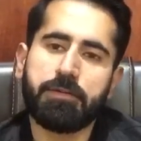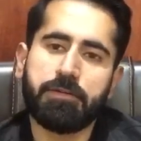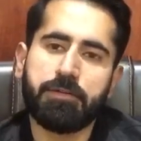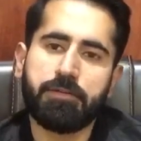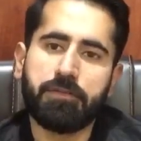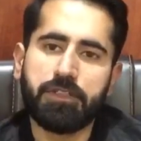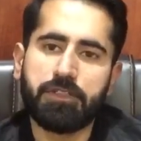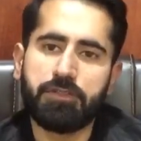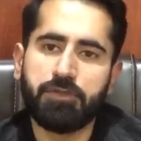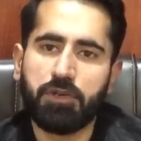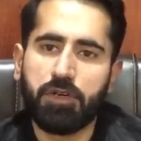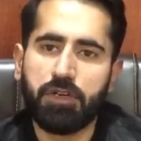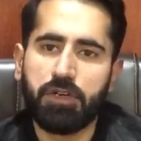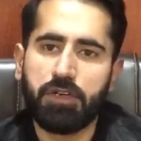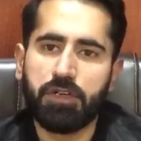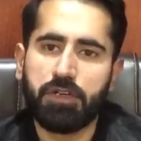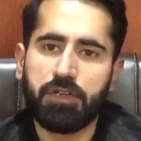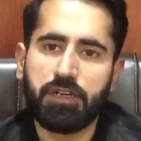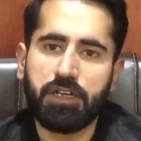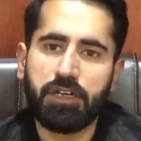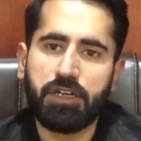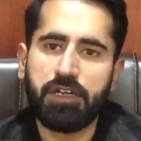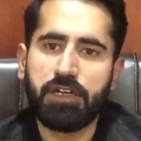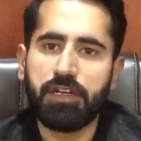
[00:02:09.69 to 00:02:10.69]
which were
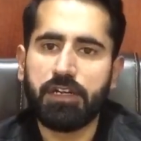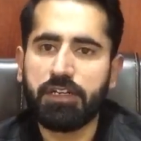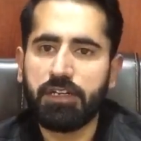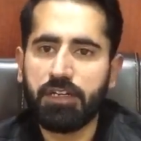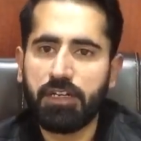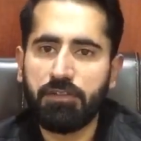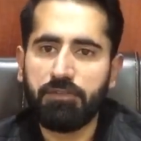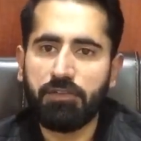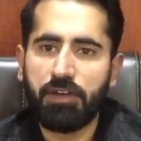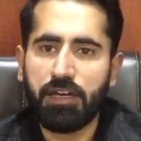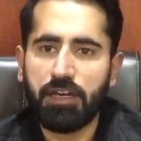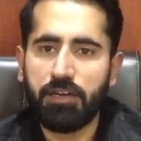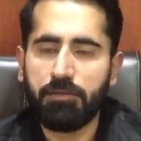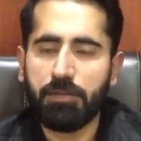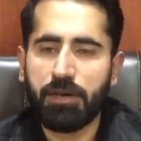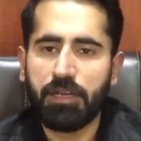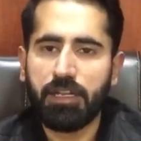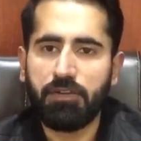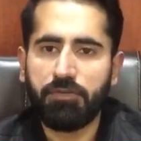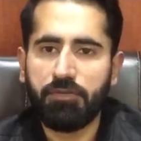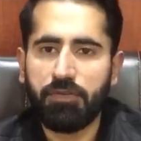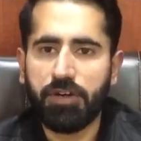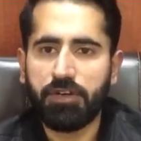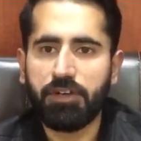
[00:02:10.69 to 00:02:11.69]
declared invalid by
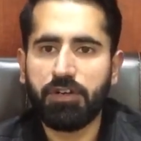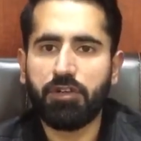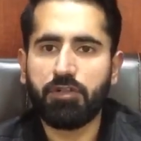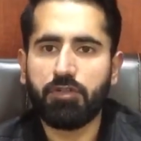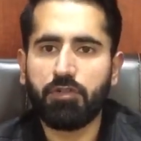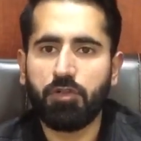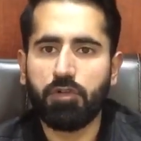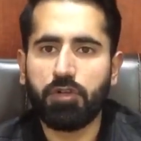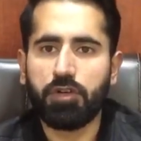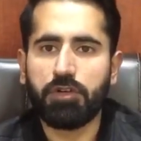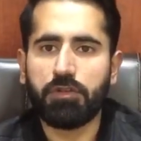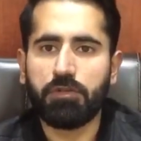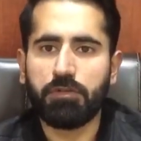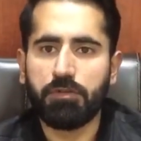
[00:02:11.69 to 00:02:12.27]
the federal court